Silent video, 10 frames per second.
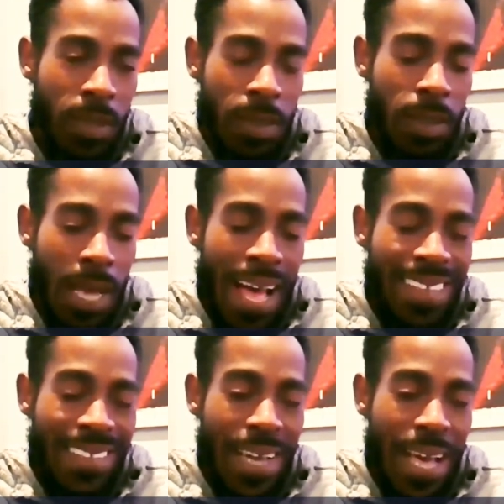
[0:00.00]
because
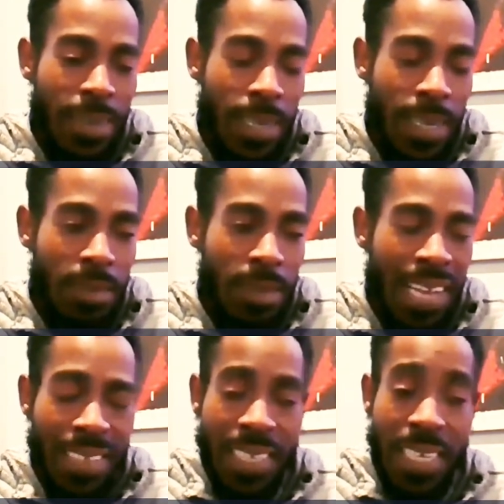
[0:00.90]

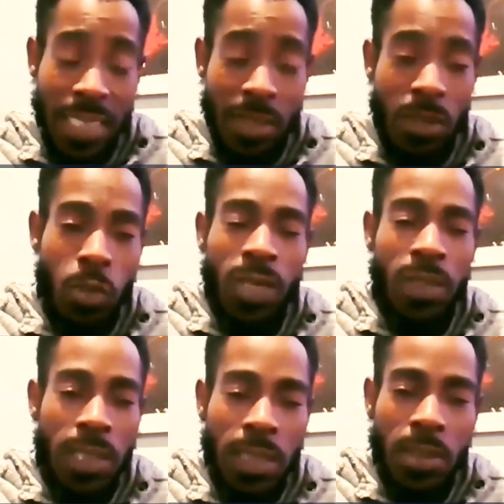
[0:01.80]
Haiti as a case study
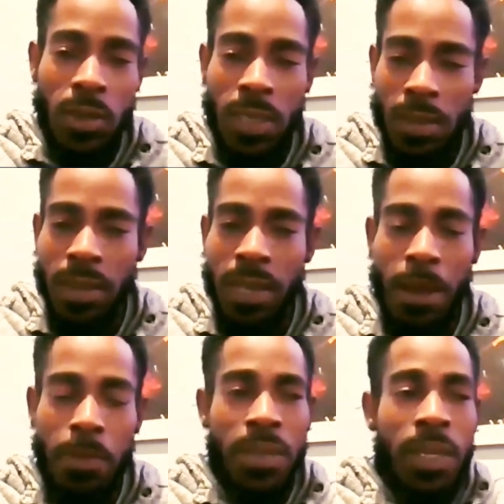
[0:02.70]
when studying the
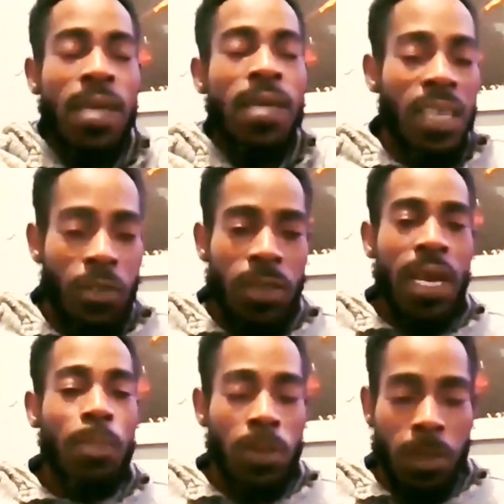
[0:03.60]
Caribbean. Say, for
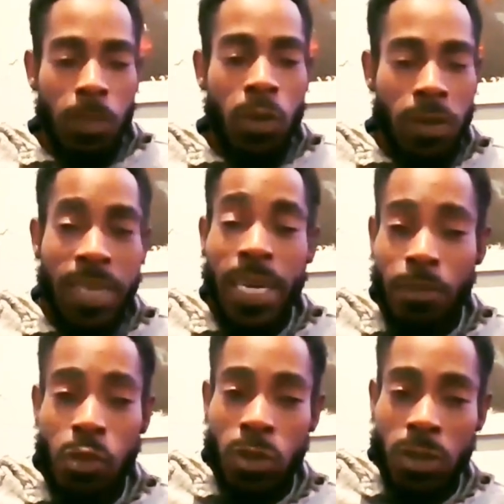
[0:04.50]
example, the book that
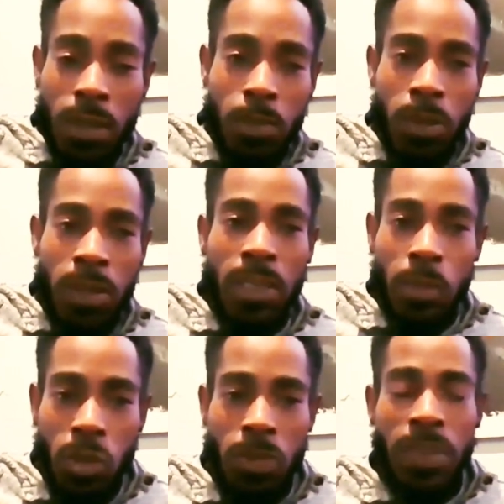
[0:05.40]
I wrote,
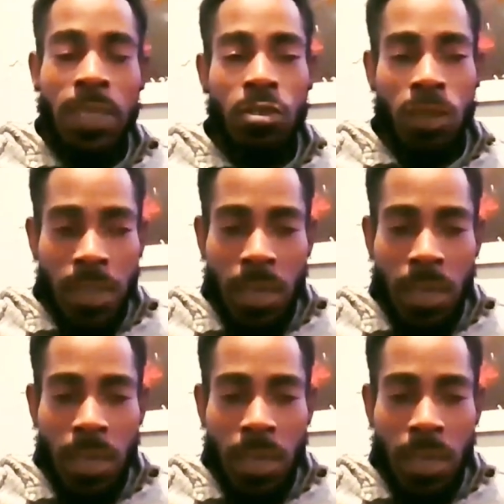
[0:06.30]
Neoliberalism, Globalization,